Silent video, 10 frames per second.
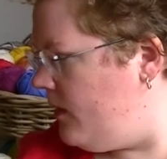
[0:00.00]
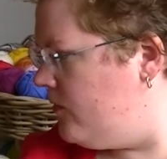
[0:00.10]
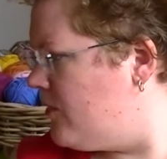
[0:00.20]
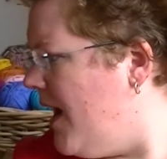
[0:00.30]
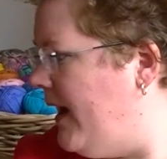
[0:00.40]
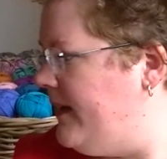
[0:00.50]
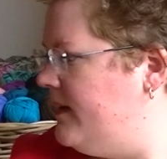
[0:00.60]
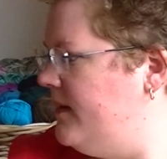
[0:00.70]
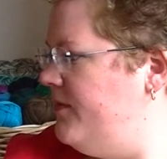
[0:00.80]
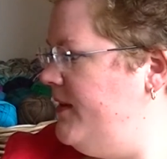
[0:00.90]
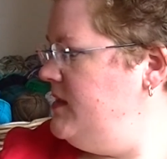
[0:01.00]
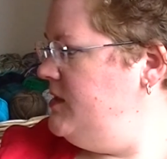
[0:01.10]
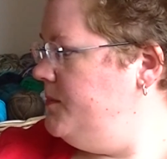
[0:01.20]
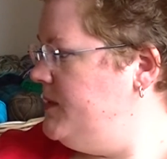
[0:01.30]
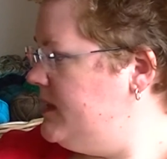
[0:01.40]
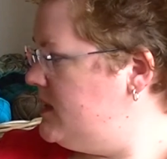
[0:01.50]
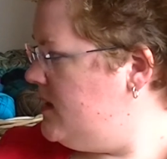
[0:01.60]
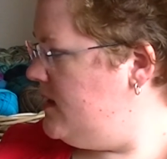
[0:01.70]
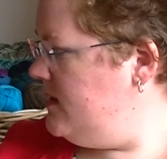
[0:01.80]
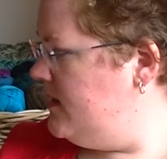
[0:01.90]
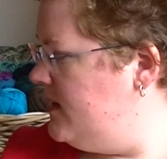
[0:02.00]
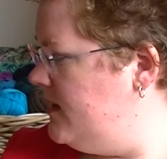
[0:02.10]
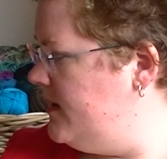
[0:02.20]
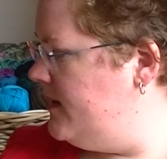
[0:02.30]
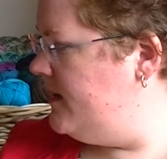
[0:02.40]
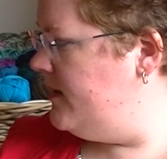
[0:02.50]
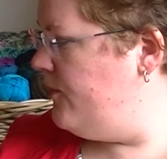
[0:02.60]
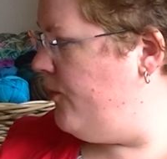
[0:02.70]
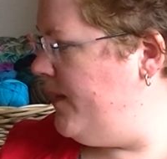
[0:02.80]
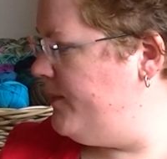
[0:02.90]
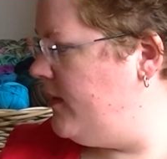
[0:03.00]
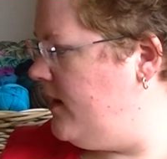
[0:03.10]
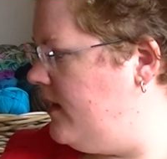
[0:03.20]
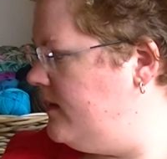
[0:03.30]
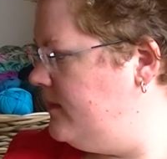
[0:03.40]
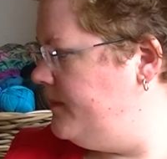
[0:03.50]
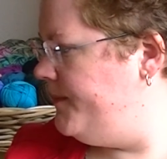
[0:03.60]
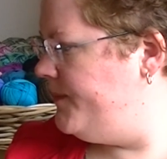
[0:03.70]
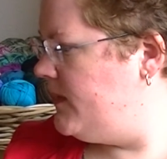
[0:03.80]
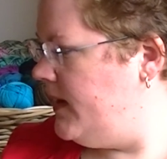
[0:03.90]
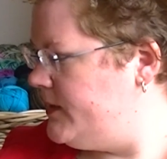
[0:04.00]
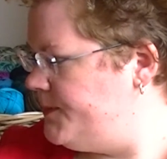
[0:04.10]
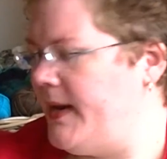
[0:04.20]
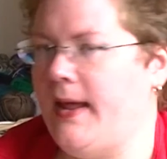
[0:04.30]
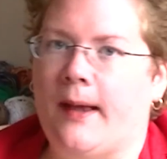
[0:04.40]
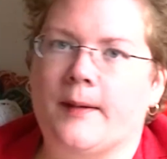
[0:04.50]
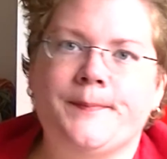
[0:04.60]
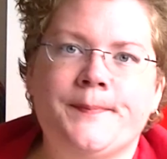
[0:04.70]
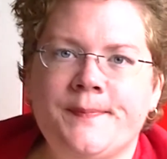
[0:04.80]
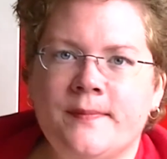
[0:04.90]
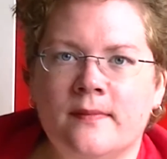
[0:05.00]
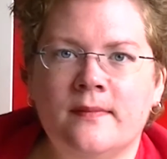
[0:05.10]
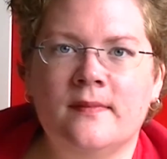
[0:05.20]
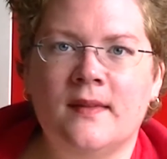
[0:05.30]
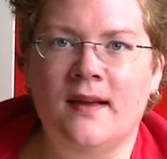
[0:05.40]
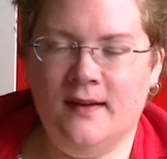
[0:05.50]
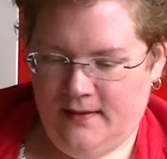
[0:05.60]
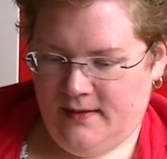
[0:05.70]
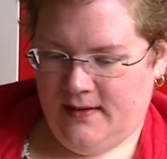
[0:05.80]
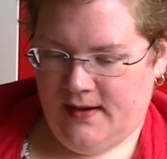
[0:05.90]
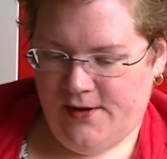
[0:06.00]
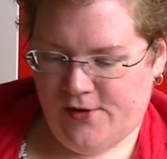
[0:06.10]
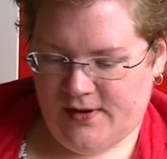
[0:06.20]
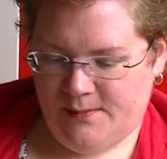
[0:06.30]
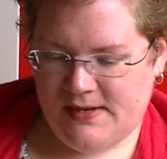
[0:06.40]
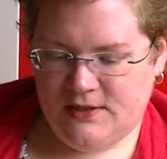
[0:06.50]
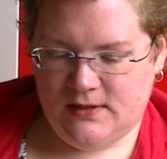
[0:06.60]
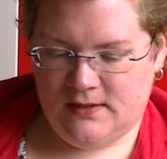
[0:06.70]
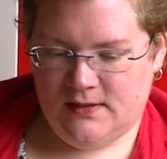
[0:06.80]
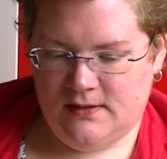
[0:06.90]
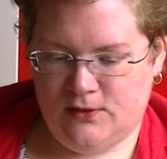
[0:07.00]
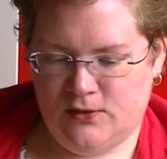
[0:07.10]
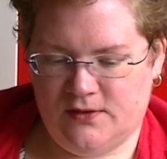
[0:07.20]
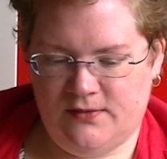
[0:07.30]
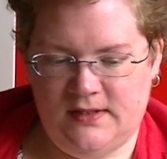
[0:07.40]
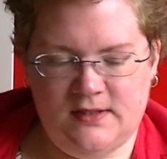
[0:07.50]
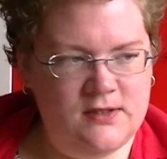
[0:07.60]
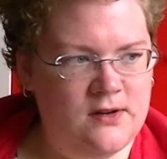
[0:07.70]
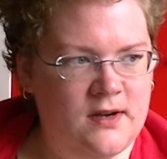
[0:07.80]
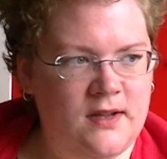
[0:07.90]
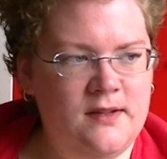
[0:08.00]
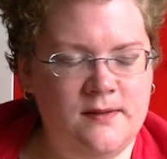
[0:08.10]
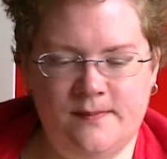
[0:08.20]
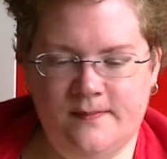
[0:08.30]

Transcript: Right, finished object done, WIPs done, spinning. I already mentioned the Tour de Fleece starting.